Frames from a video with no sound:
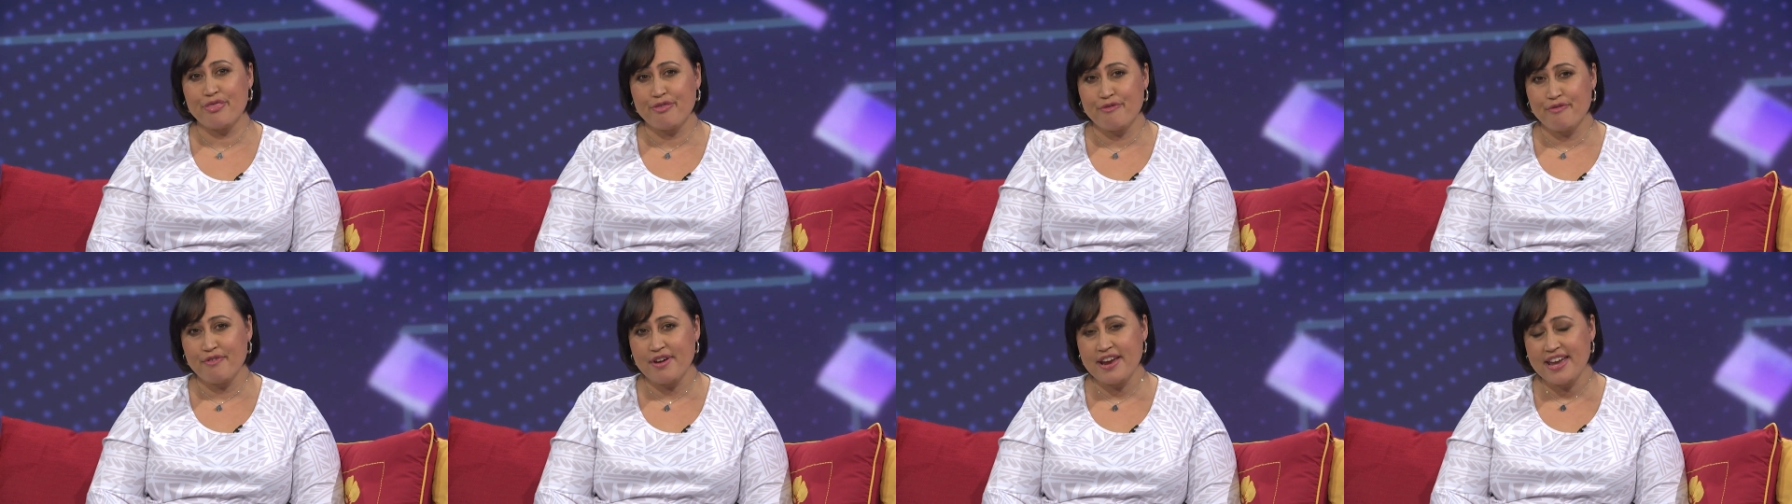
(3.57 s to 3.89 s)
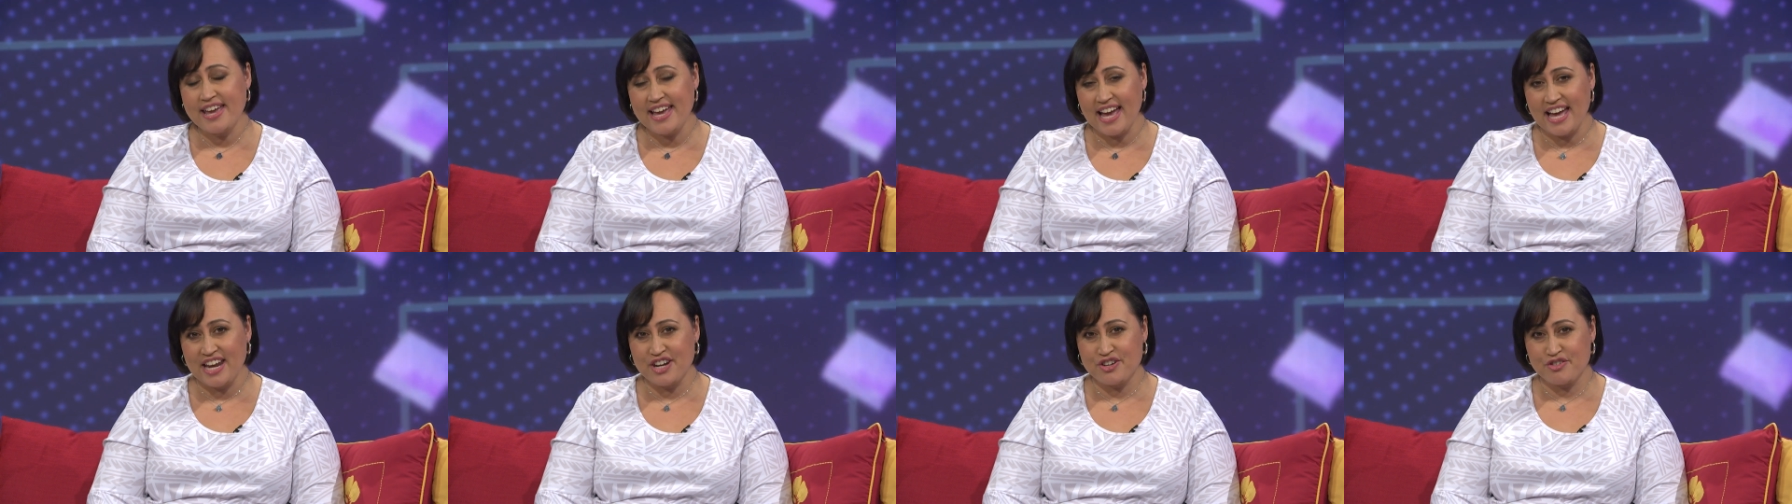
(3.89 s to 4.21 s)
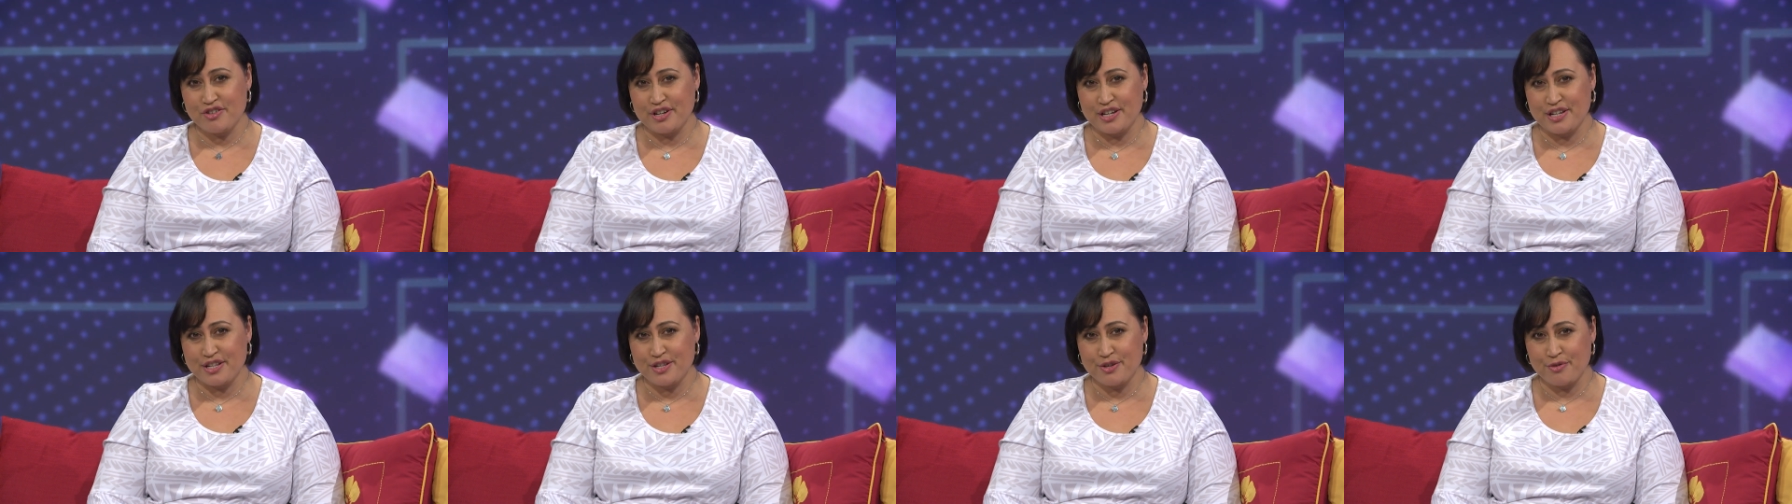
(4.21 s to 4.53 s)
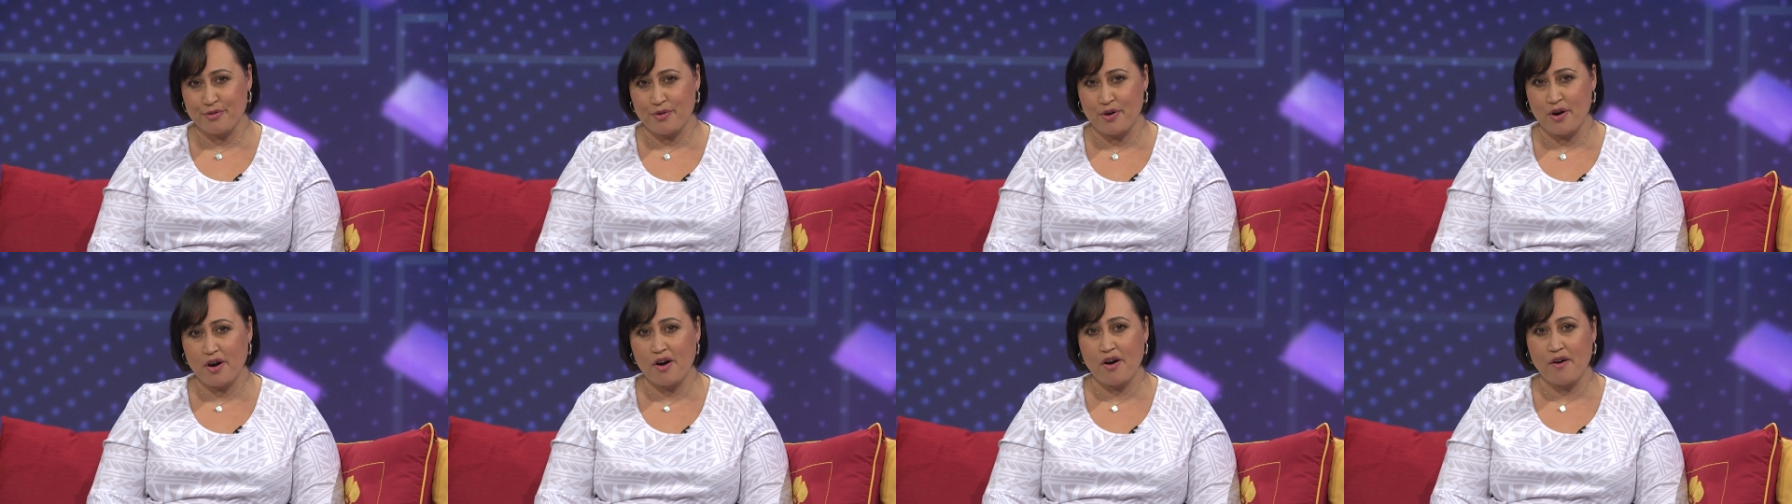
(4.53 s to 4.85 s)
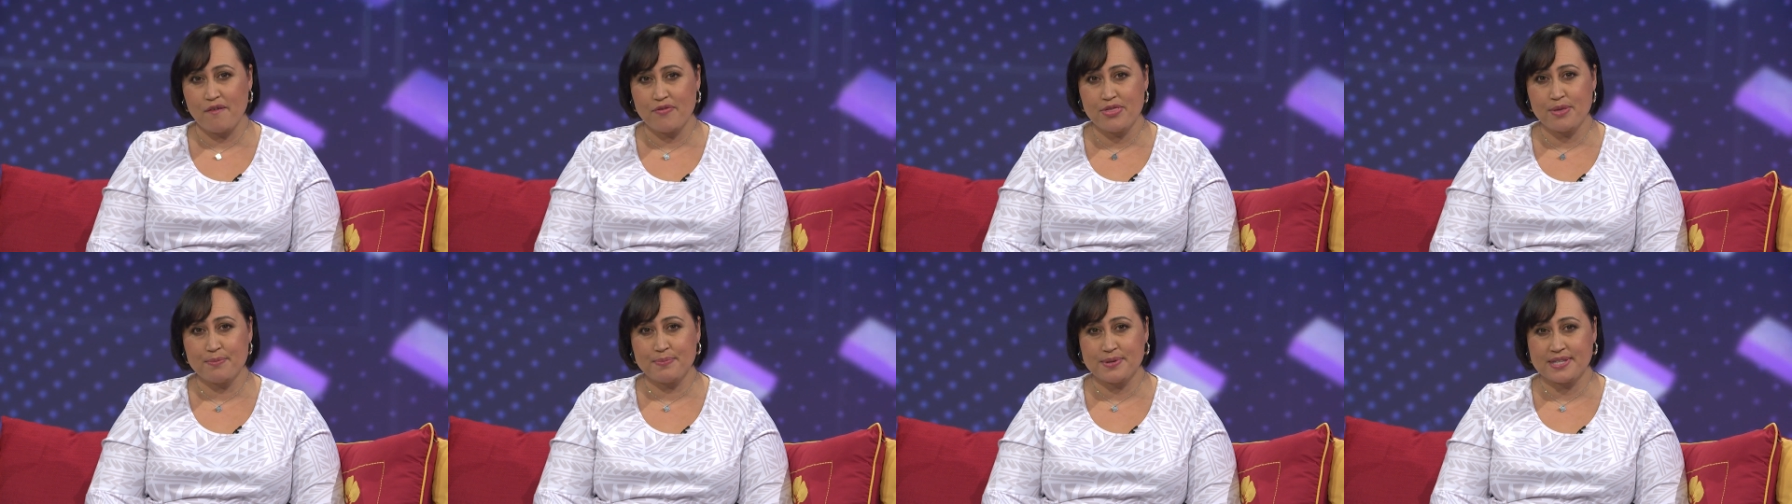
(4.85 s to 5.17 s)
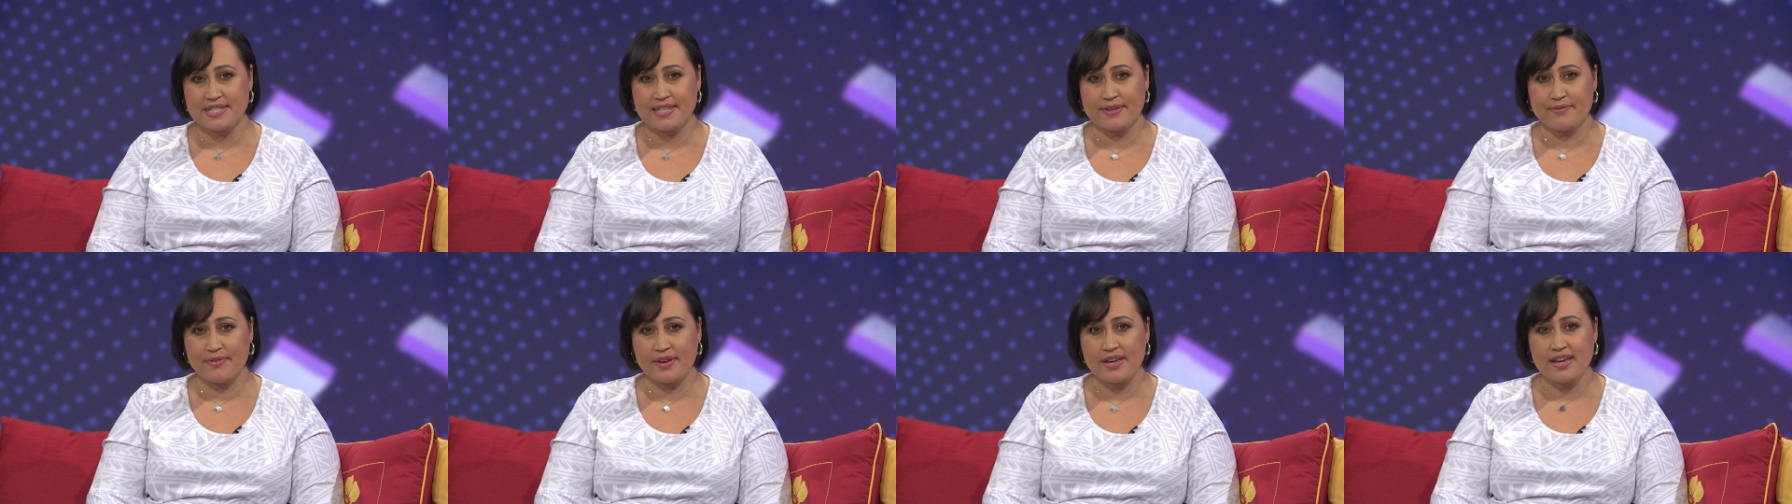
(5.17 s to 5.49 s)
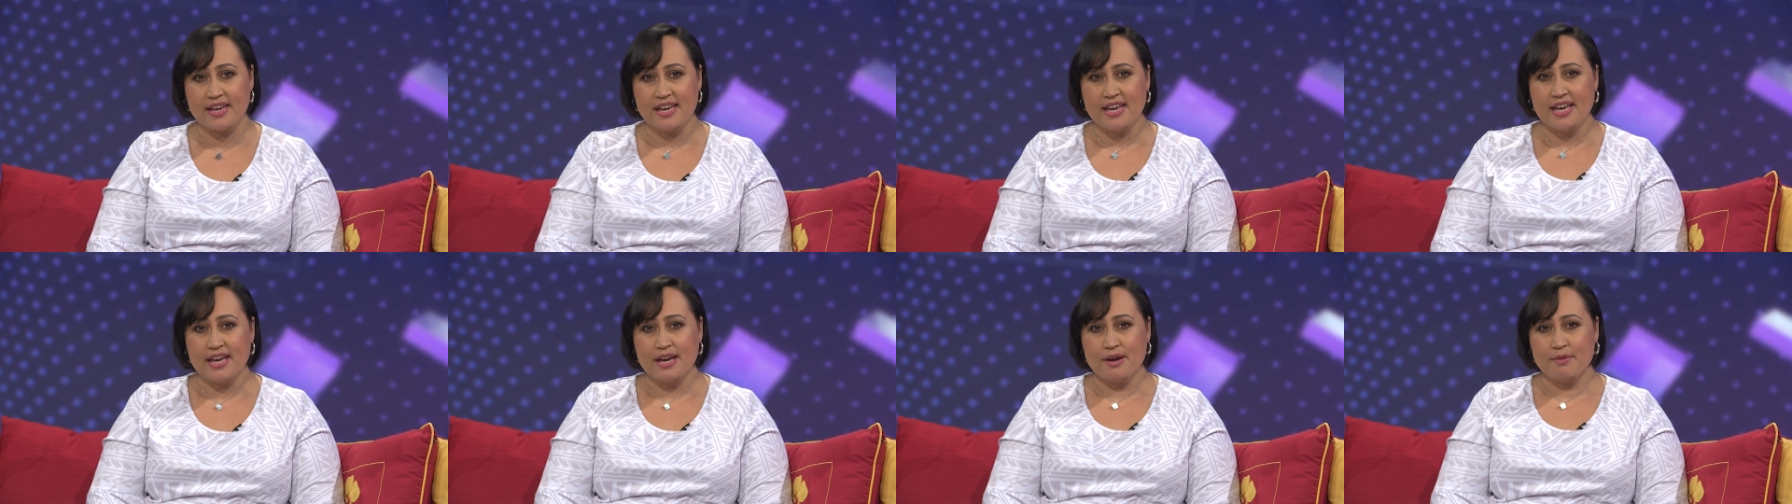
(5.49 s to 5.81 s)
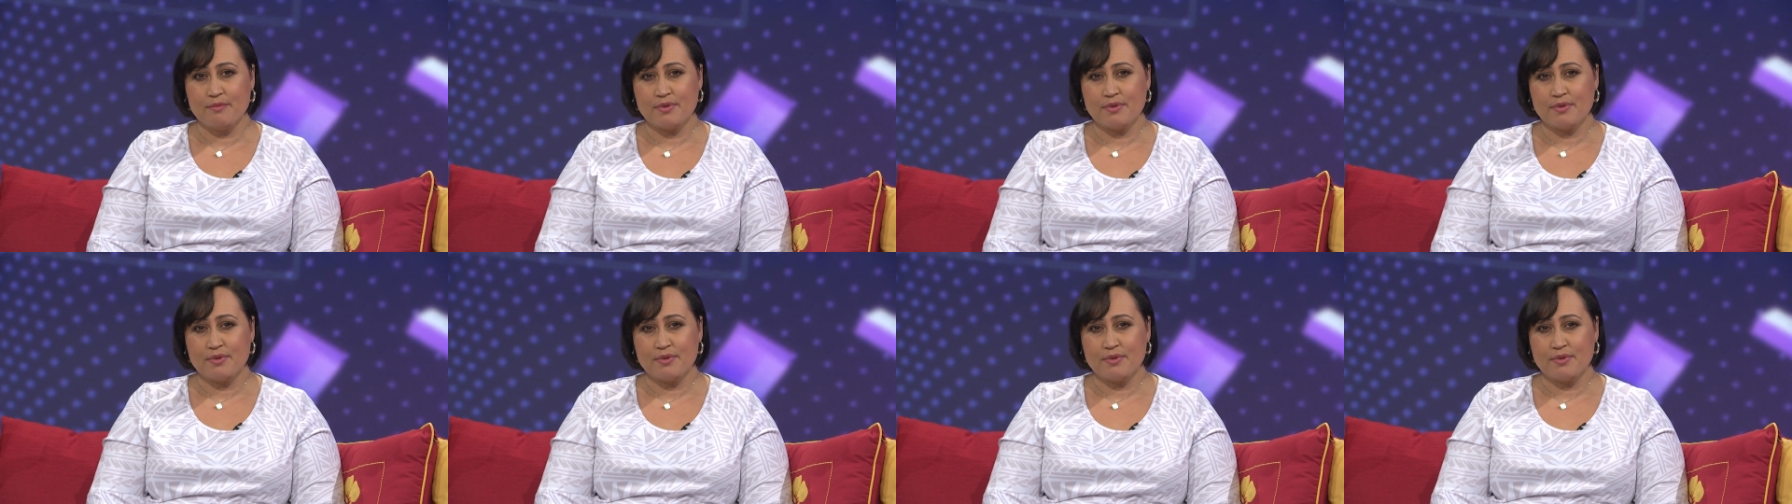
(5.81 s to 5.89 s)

three country tour of the Pacific,